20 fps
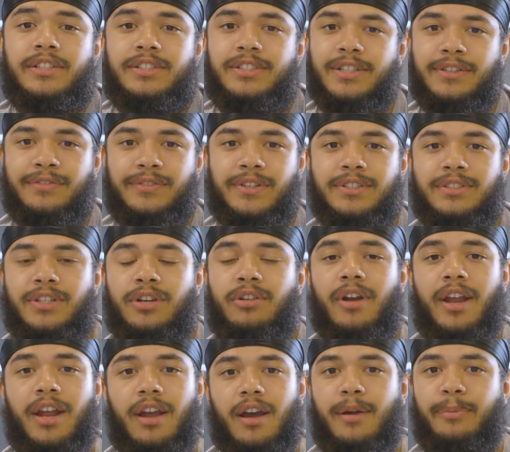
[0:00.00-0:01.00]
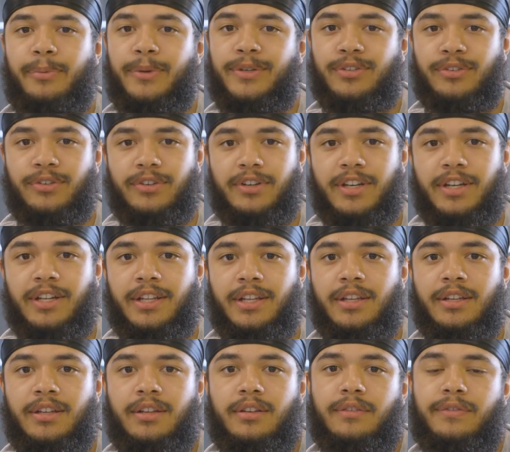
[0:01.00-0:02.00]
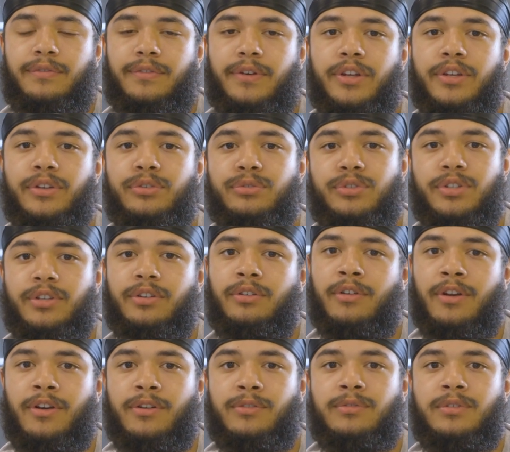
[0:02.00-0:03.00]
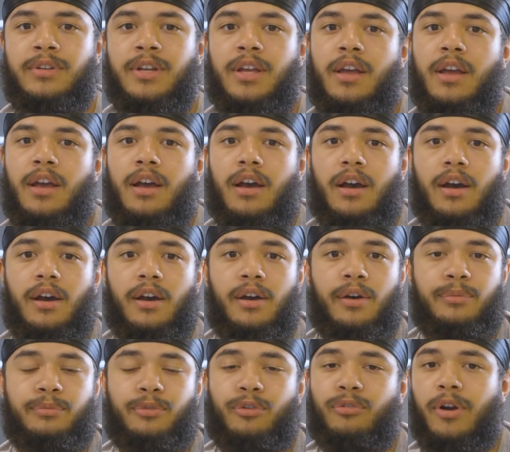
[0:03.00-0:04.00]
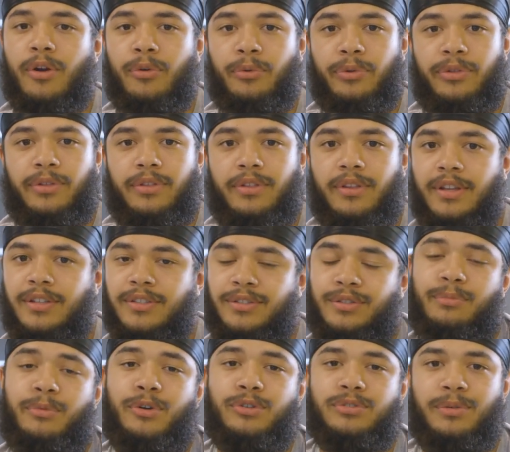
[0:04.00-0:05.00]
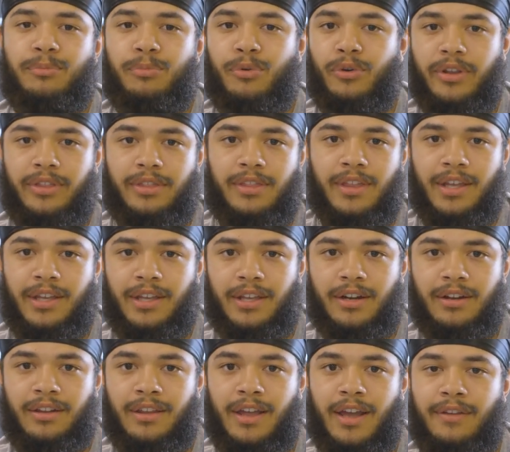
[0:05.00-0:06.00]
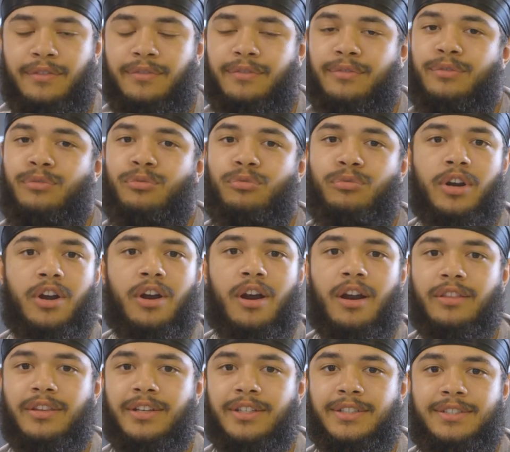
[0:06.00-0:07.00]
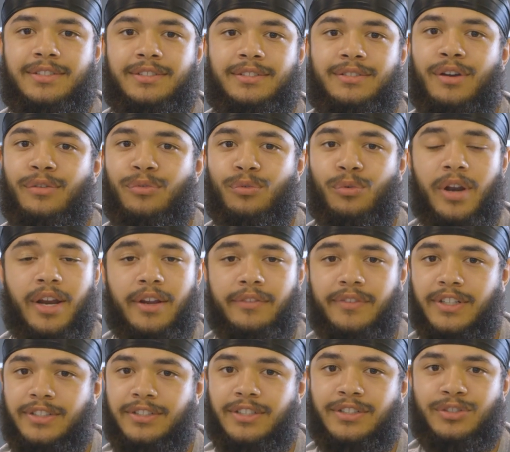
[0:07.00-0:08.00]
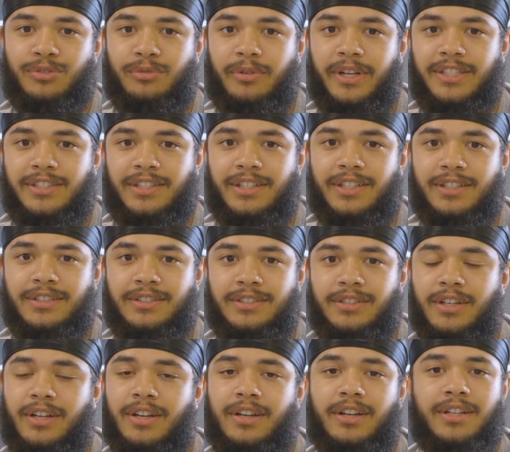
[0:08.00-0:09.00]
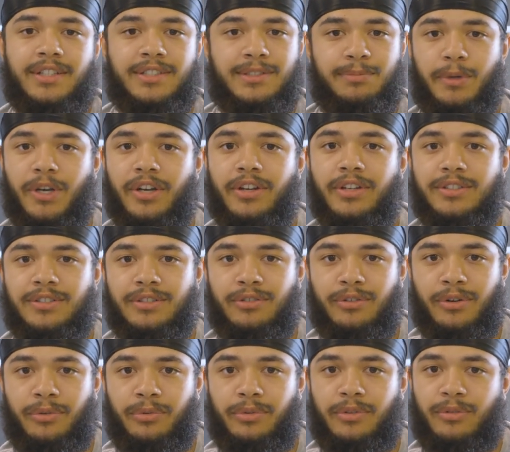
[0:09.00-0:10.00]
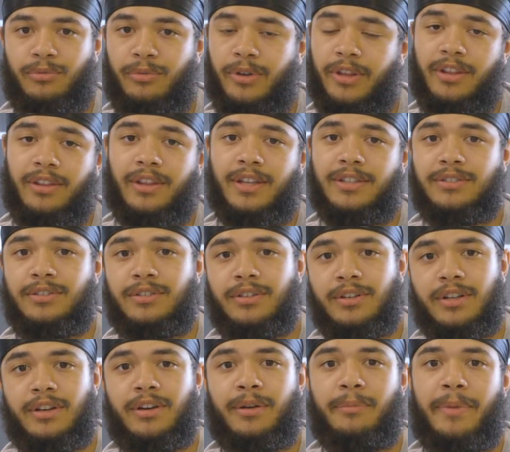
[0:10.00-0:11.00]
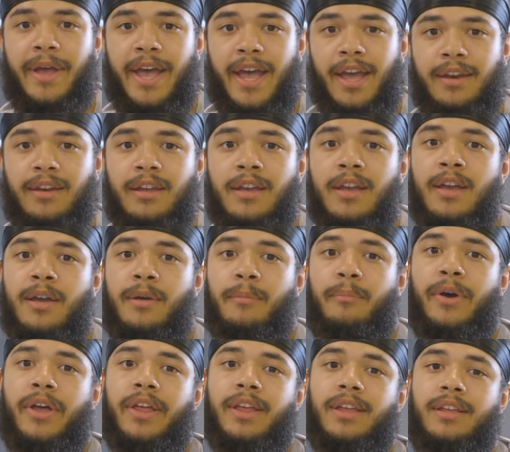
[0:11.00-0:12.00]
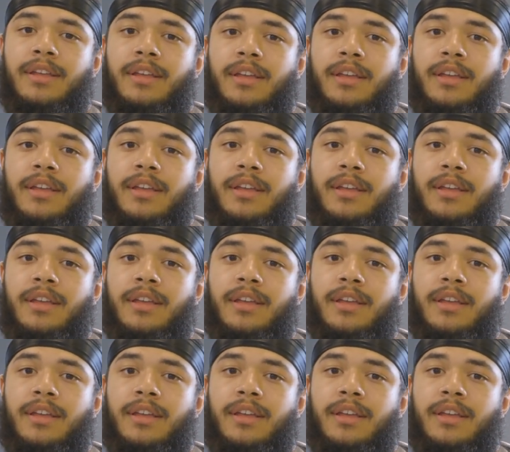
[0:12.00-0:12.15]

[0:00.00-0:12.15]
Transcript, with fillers: shift is a great opportunity for you to grow. Um, growth is the most important thing in our life. Regardless of whatever your situation is, you're going to experience growth, whether that's good or bad. But